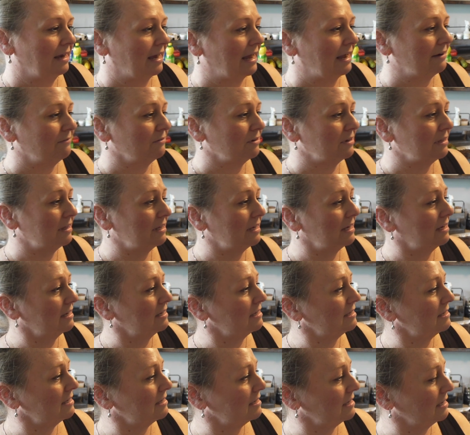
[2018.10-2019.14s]
Everything
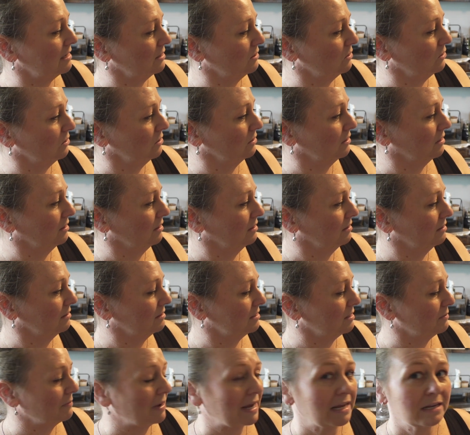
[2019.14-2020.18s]
is sealed.
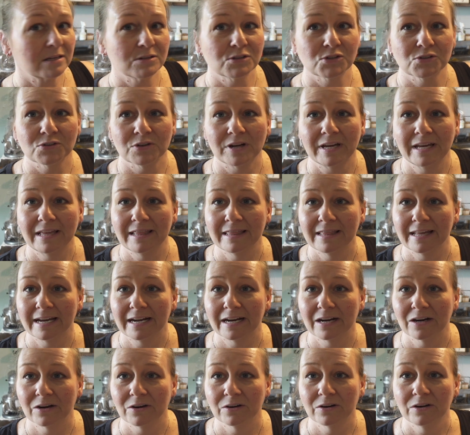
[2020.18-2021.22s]
Tomatoes are in
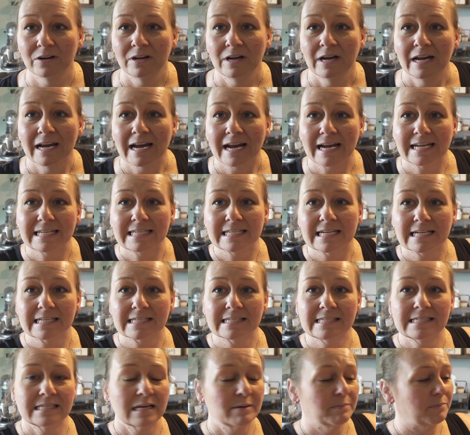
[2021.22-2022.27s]
there. It
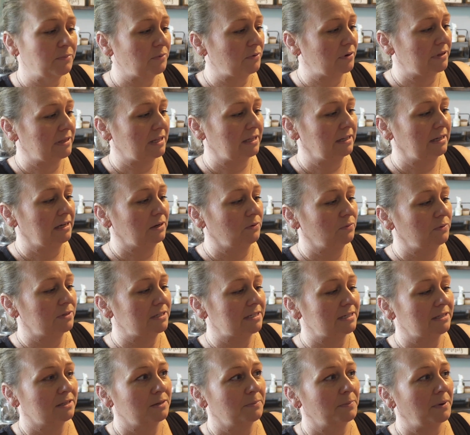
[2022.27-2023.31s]
does separate. The
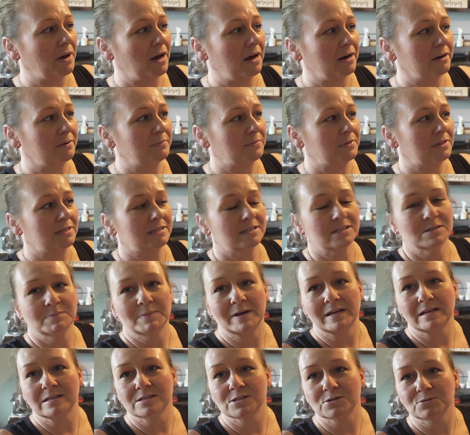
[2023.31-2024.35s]
liquid's at the bottom, the
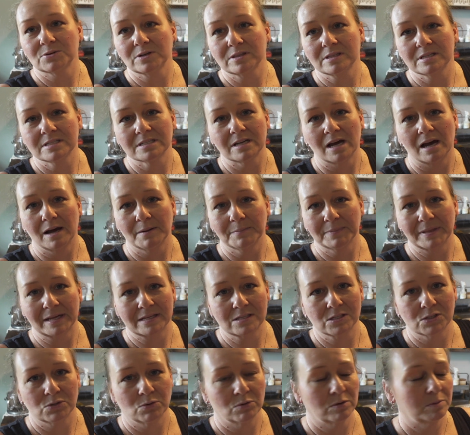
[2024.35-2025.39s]
tomatoes are at the top.
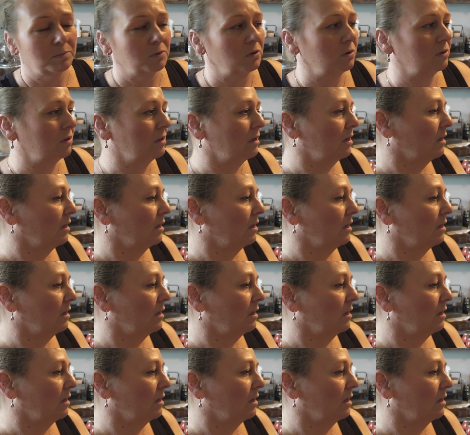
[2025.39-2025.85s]
That's normal.